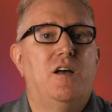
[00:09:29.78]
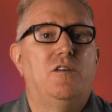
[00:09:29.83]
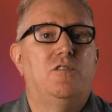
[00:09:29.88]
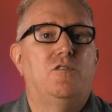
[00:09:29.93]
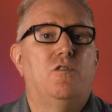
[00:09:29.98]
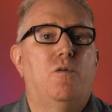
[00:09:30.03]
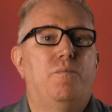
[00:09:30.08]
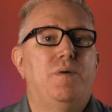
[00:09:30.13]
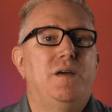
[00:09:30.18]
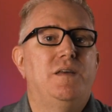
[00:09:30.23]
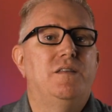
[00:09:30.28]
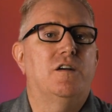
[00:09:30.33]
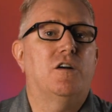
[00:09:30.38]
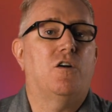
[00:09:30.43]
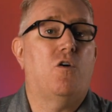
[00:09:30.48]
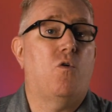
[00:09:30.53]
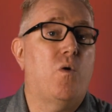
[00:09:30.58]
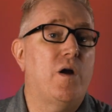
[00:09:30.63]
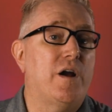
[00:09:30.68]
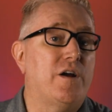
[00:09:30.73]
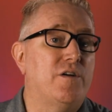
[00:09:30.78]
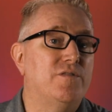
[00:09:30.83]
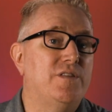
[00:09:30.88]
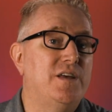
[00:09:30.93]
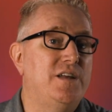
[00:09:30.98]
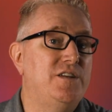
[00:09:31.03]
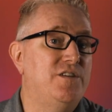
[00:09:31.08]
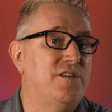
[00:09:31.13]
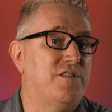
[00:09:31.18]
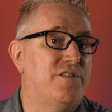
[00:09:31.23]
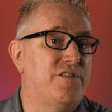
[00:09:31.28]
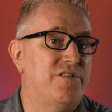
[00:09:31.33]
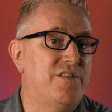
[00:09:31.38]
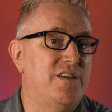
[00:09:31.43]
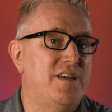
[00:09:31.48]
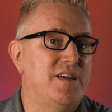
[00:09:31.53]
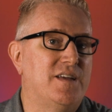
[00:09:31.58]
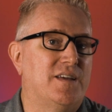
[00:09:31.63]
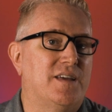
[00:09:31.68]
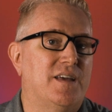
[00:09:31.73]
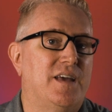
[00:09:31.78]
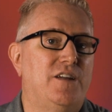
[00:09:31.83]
you'll be there quicker than you think,